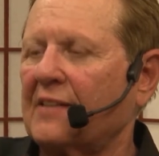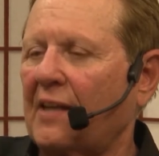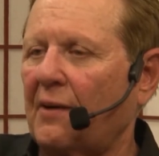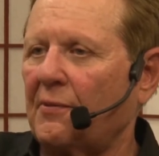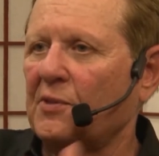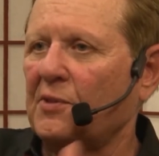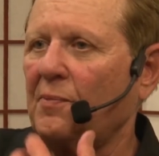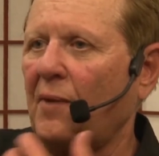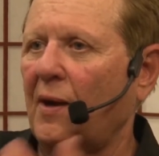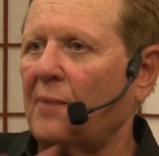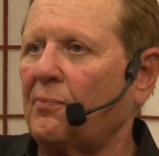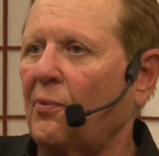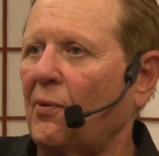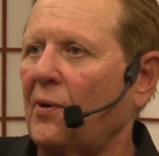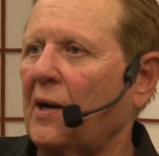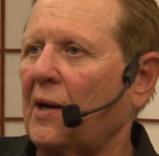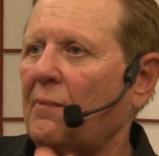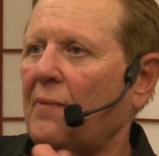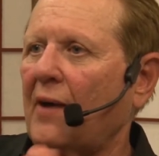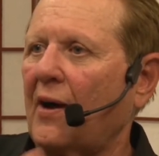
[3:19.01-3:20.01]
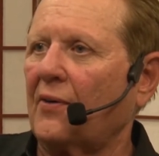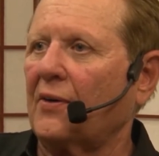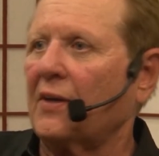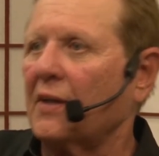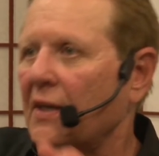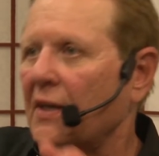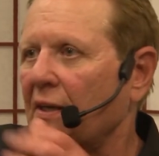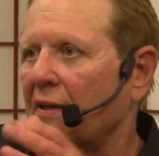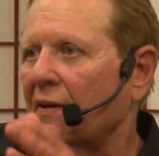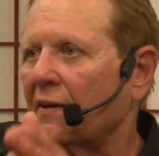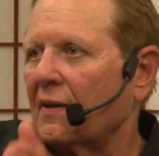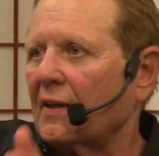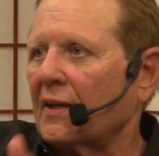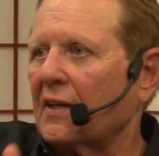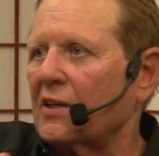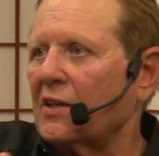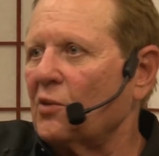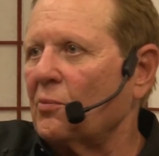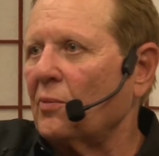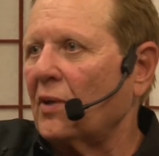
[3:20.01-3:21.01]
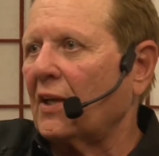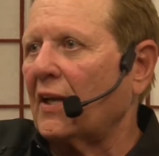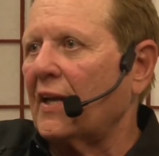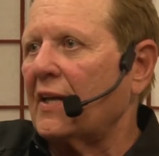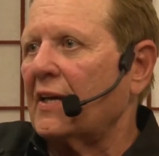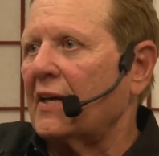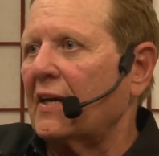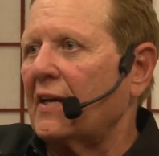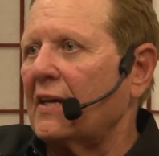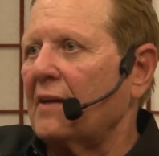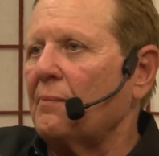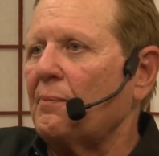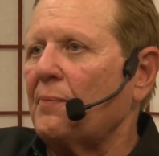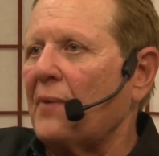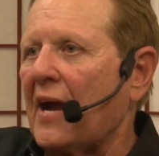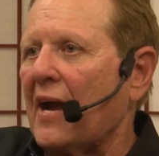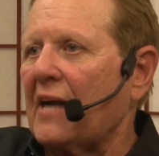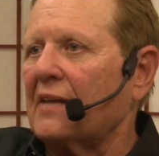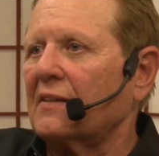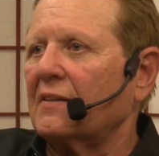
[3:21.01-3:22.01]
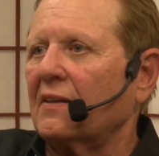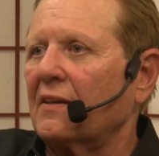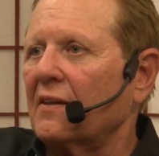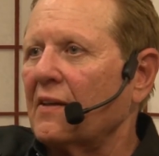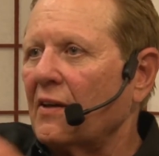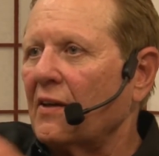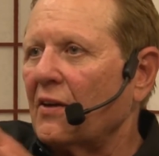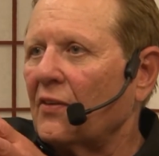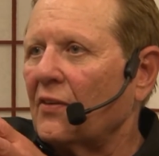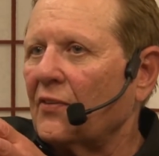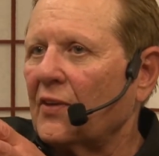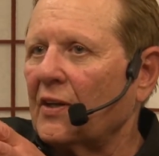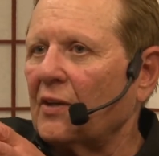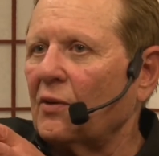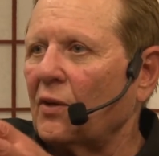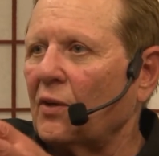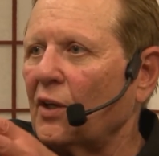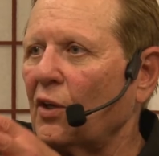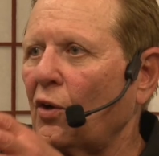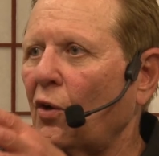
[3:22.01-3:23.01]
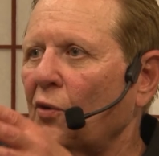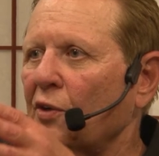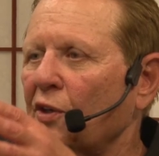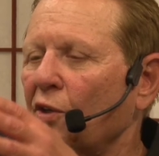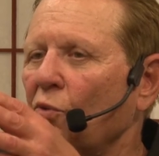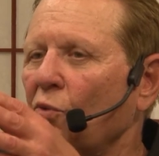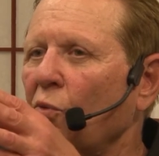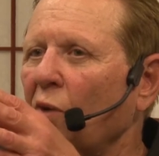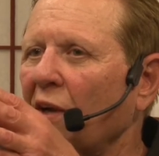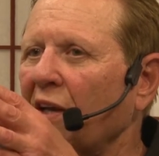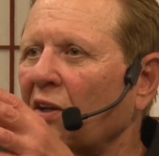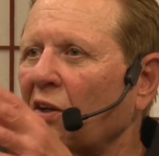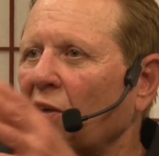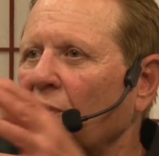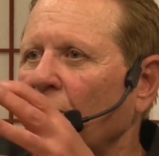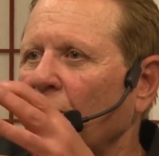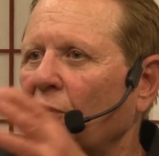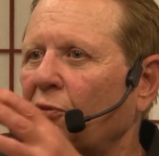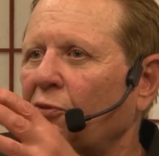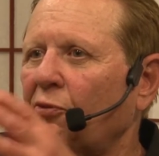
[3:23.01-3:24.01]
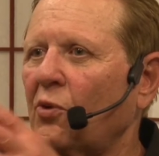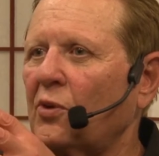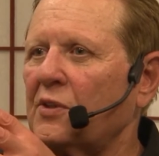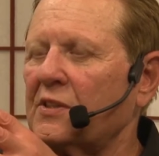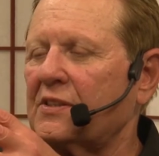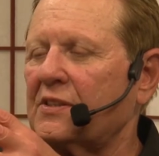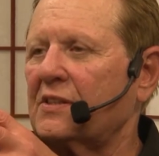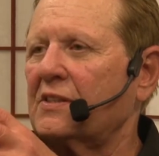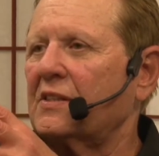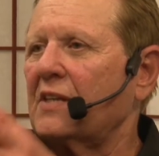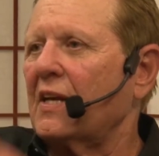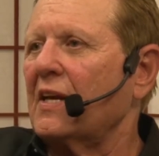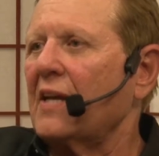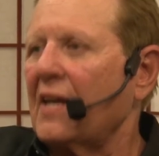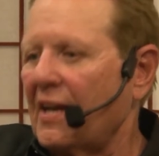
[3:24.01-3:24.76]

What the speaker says: That was my point about accumulate and impact, that, you know, you wield your forces.